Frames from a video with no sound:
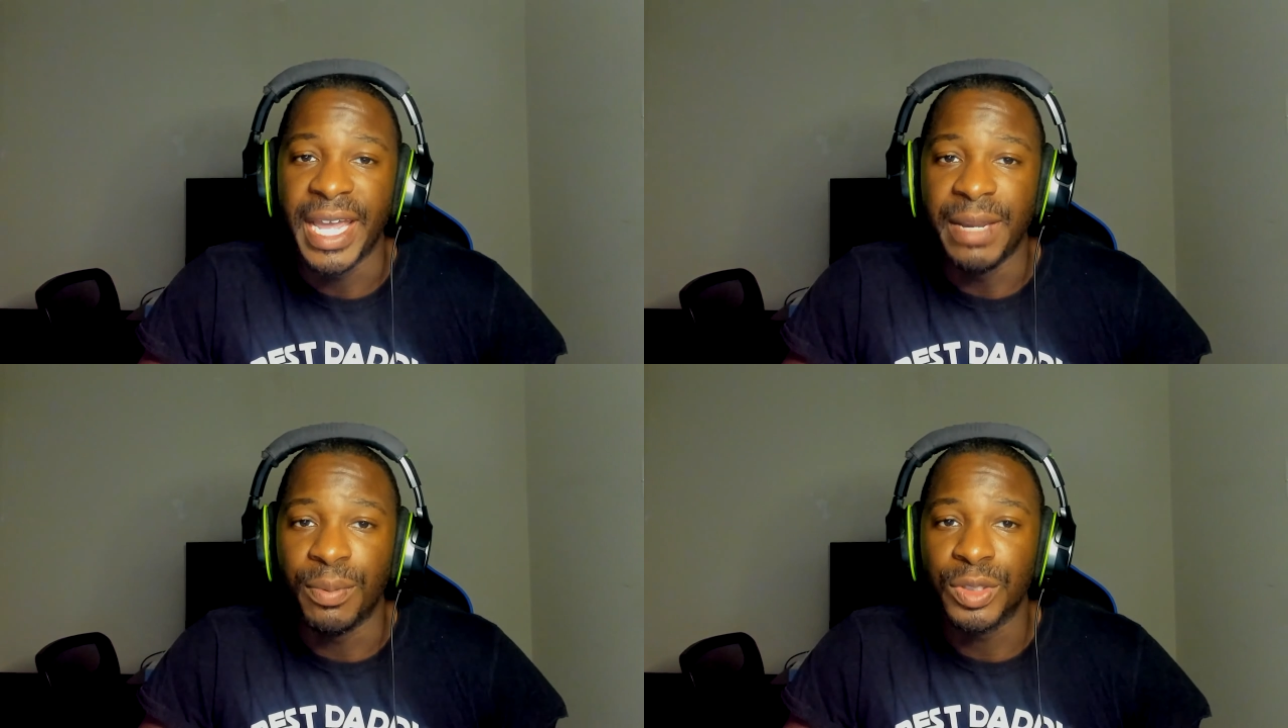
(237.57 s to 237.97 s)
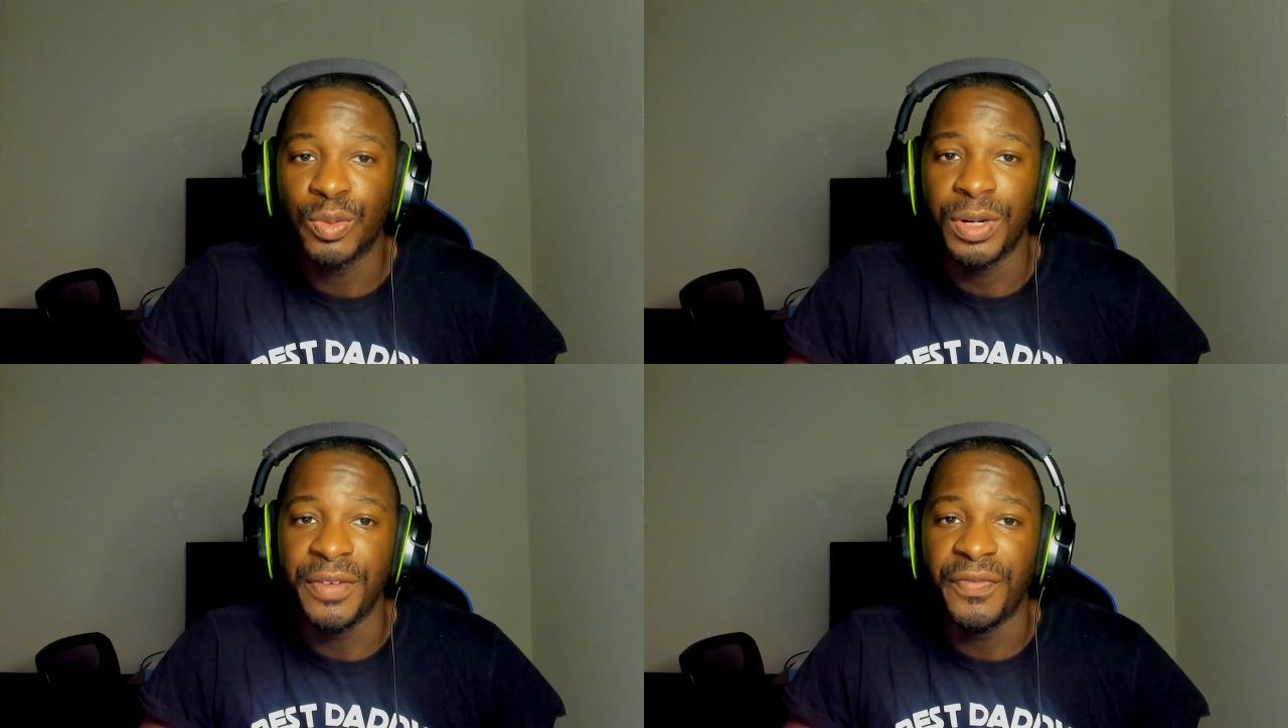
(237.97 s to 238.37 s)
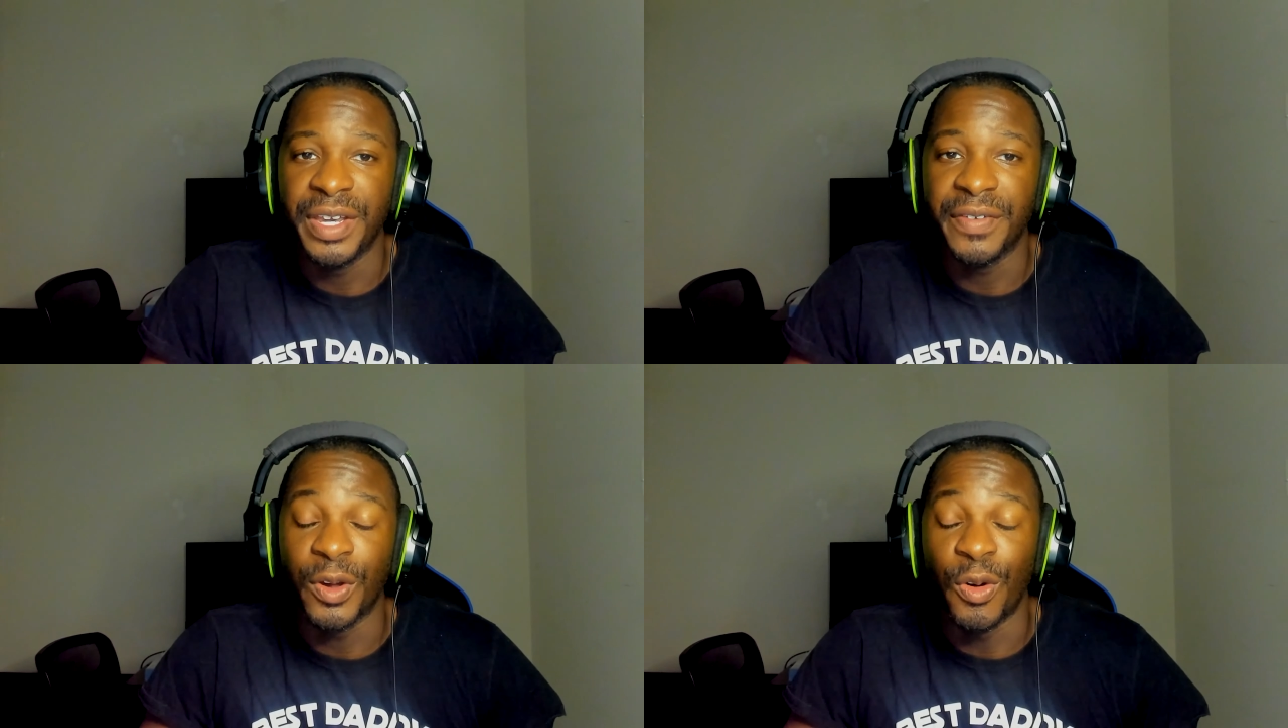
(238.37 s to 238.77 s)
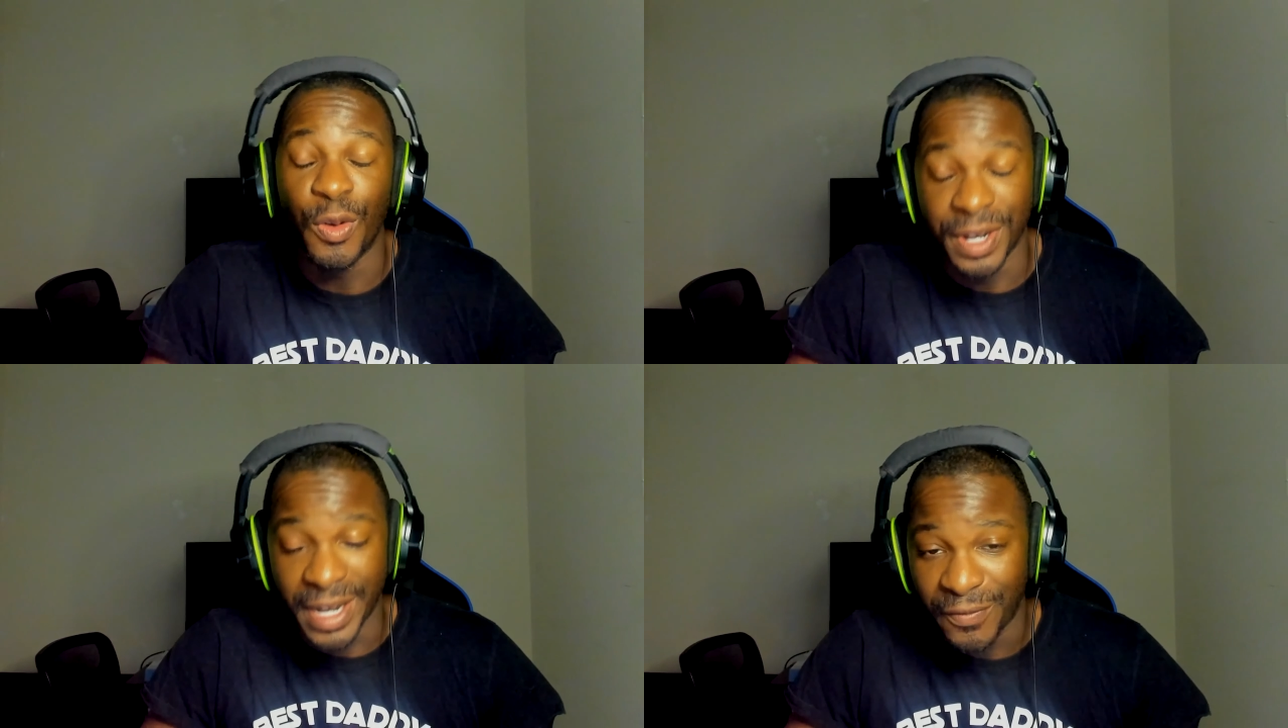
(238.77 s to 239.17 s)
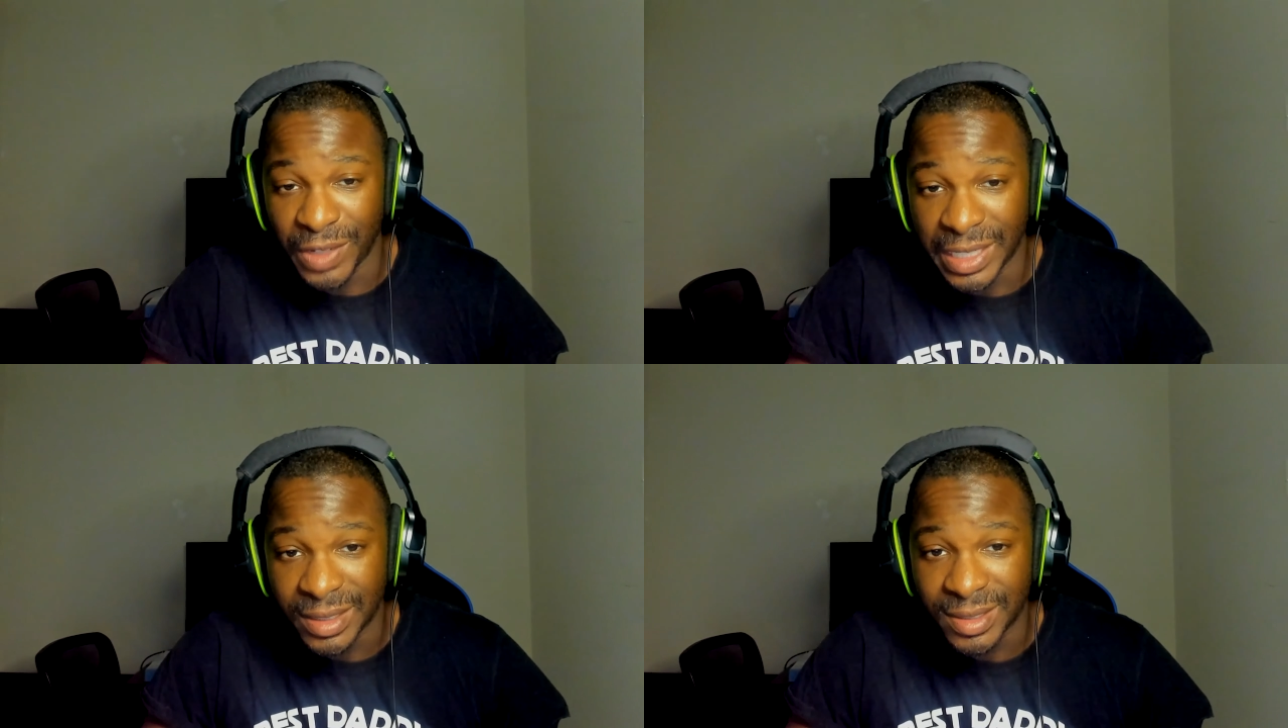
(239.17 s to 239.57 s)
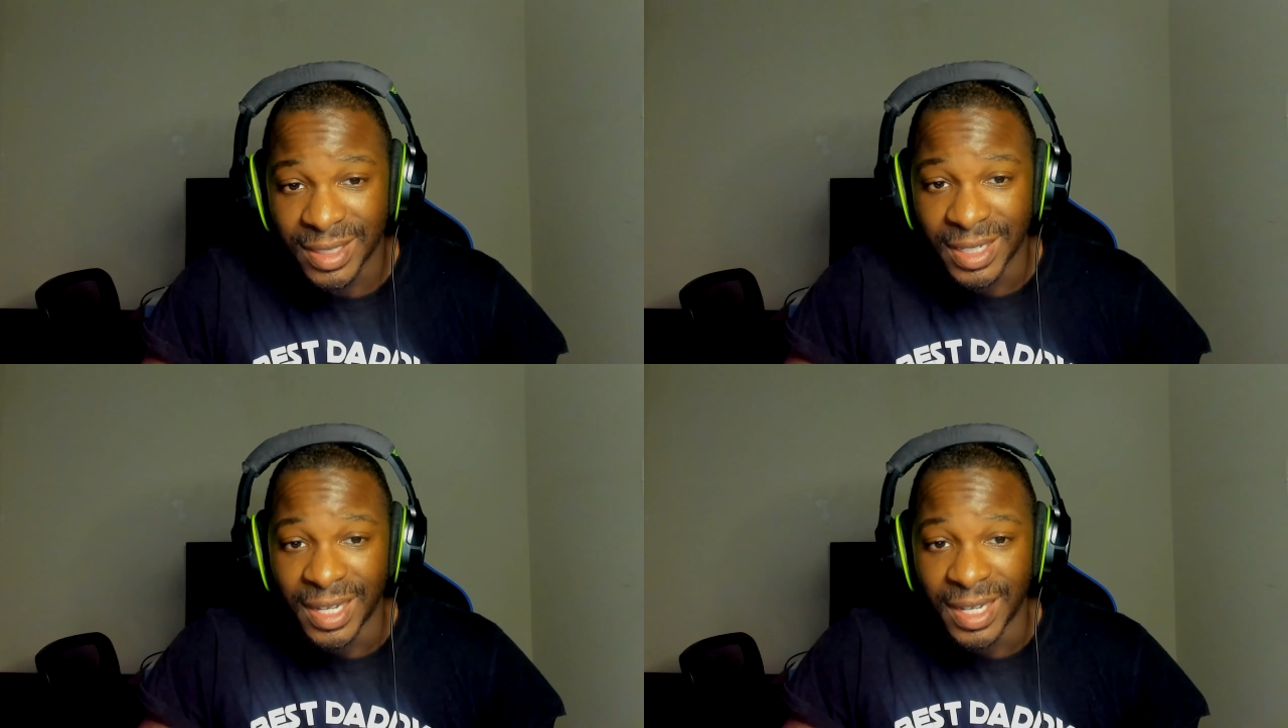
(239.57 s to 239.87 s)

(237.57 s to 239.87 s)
April 25th on Netflix.